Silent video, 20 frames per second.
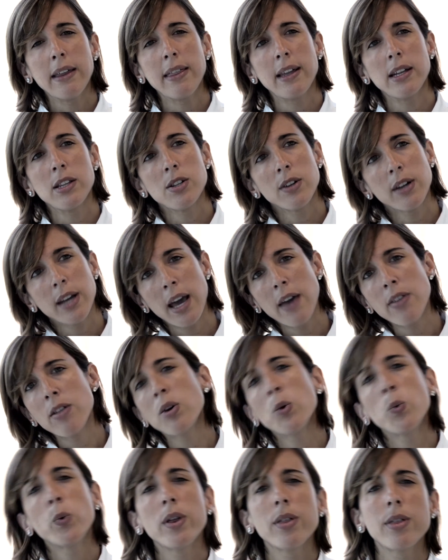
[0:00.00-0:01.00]
that
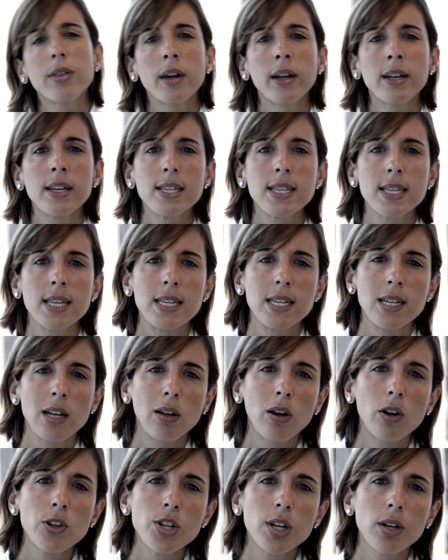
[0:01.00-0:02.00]
together with
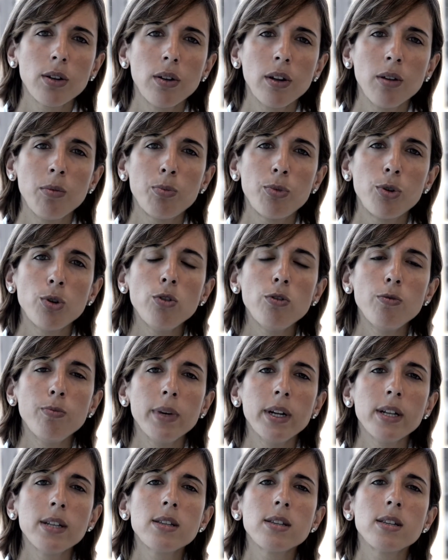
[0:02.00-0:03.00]
anesthesiological
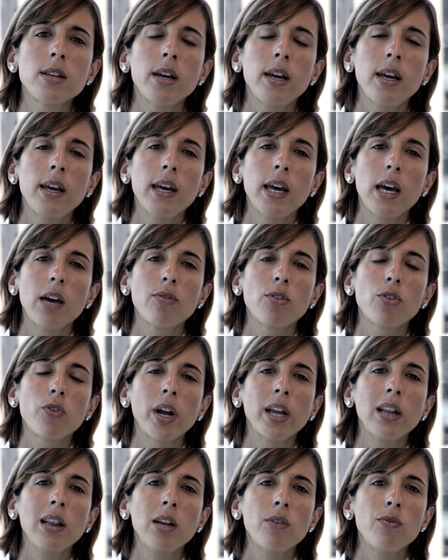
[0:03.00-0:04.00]
improvements have
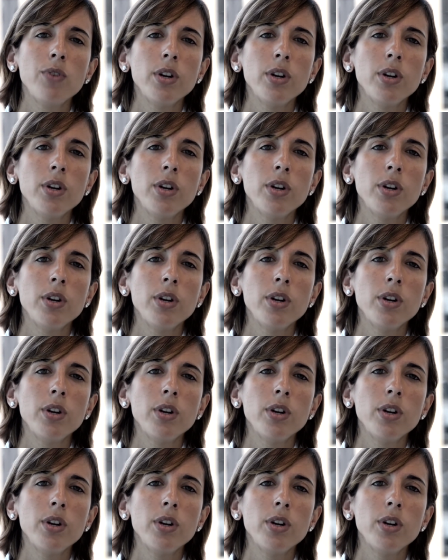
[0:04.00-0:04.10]
greatly